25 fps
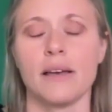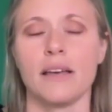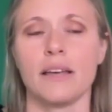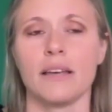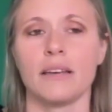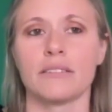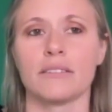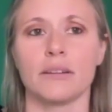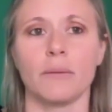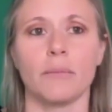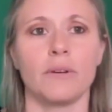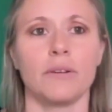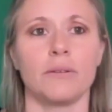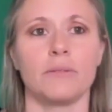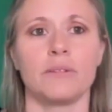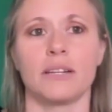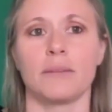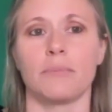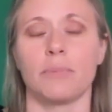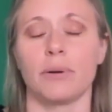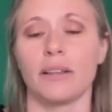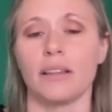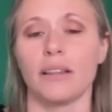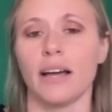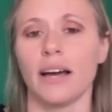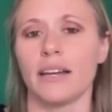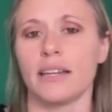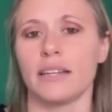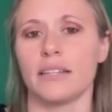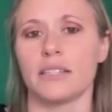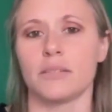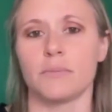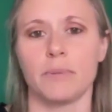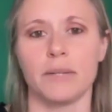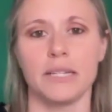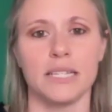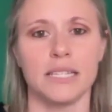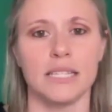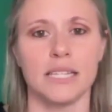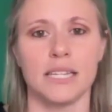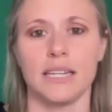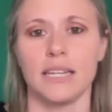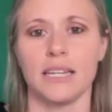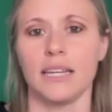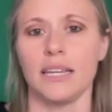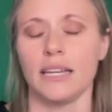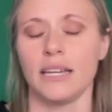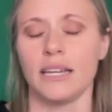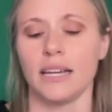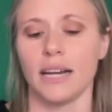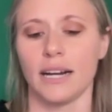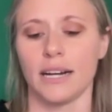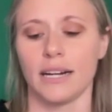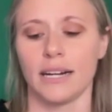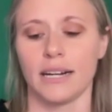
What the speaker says: someone who did Pilates, PT,